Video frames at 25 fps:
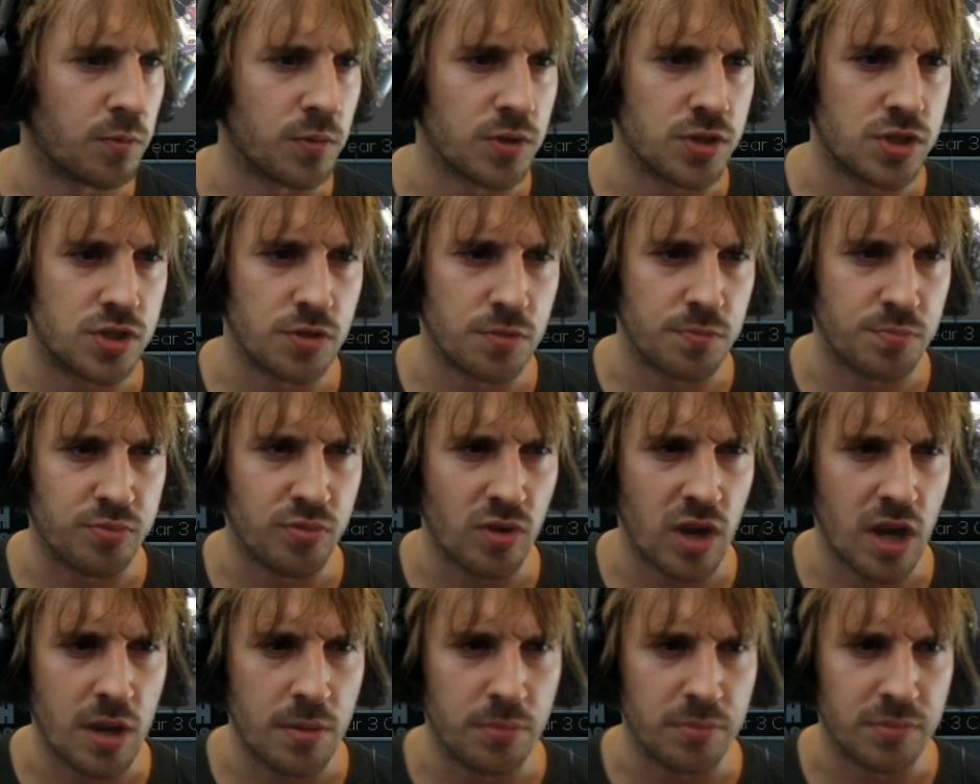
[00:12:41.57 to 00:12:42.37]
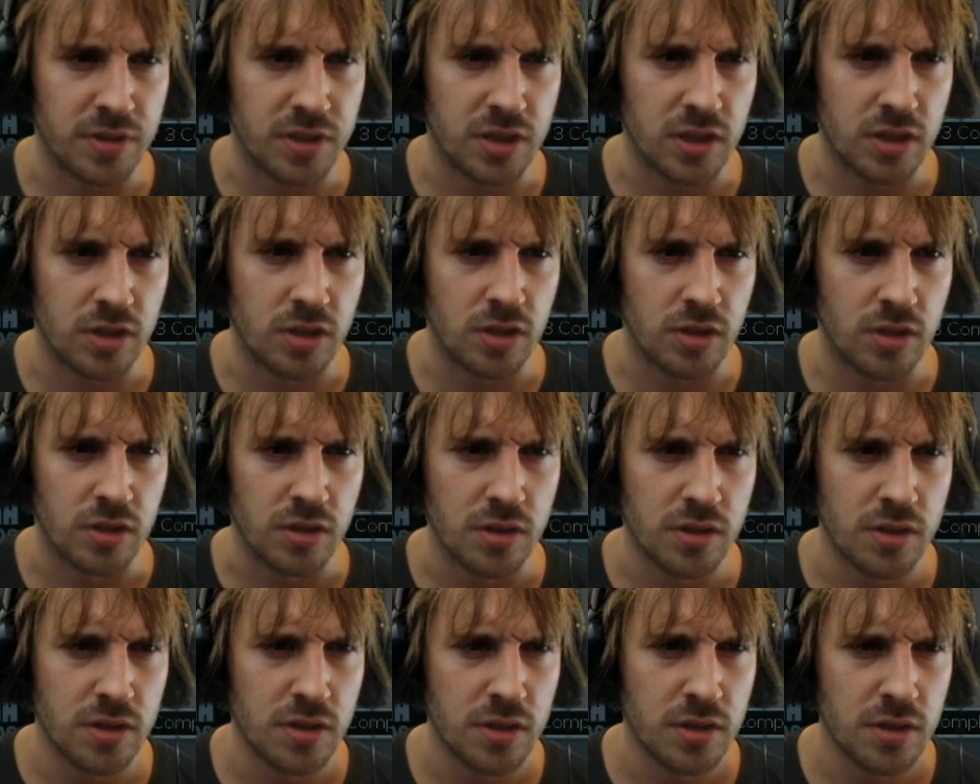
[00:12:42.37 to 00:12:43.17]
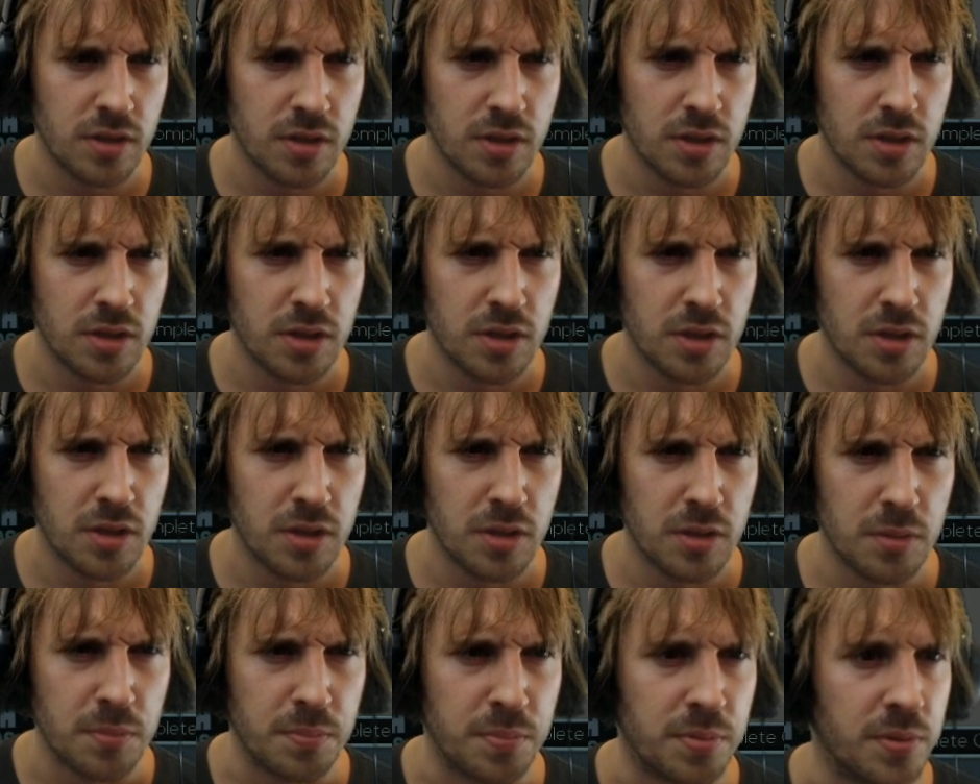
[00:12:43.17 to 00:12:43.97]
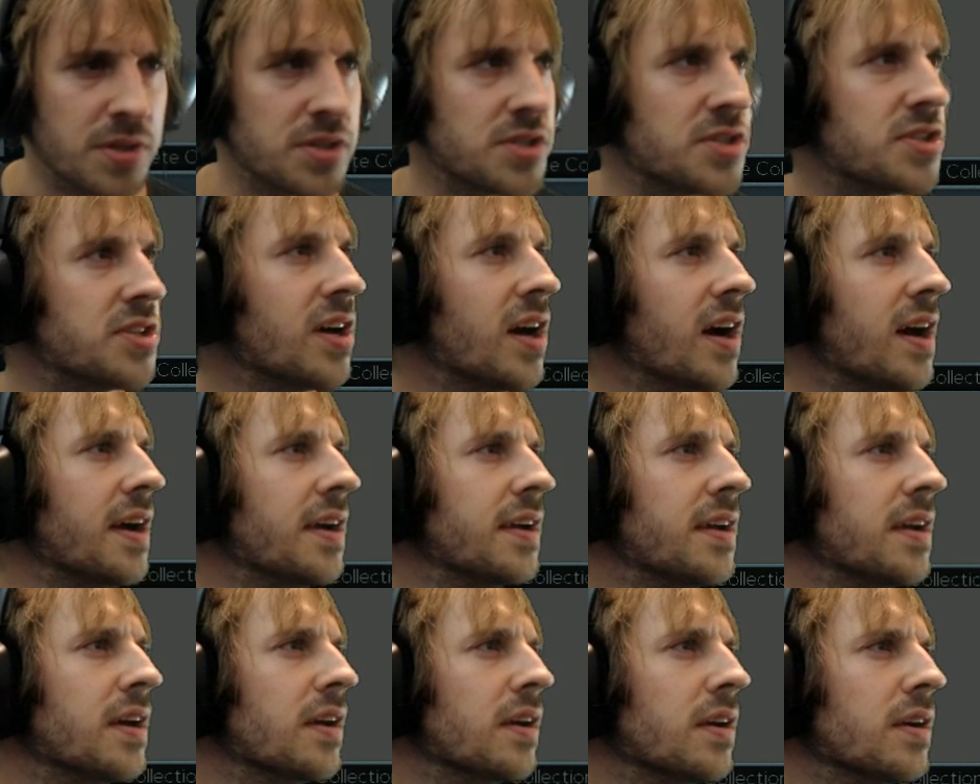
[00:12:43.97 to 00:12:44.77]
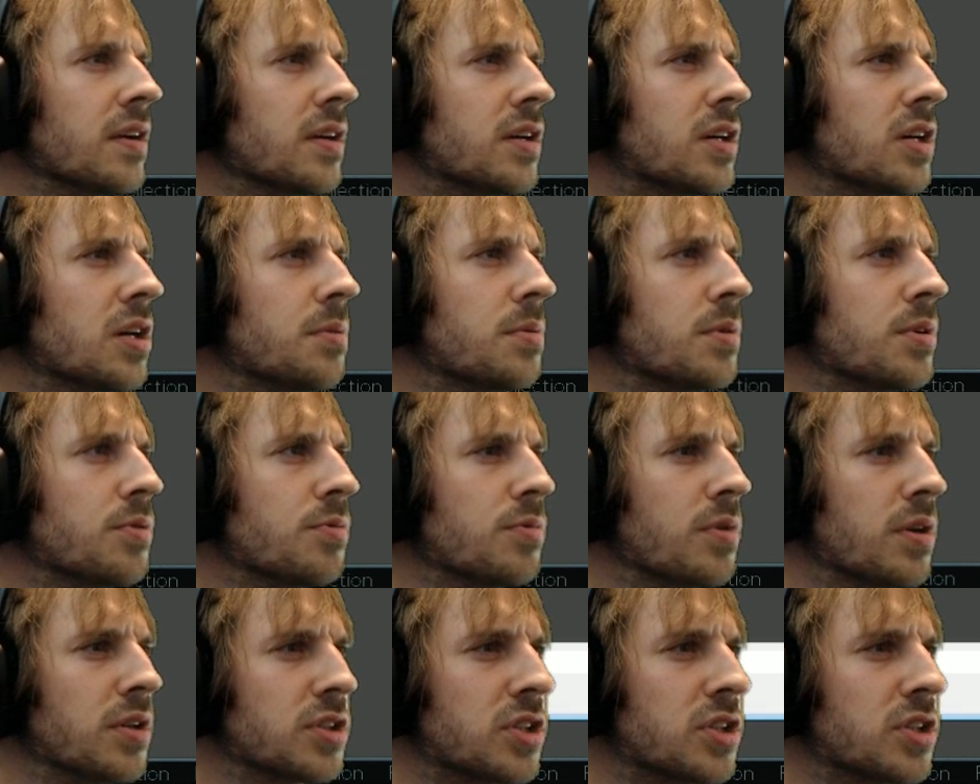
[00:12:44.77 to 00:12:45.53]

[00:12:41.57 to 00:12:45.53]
What's your problem here? Bus dying, come and run,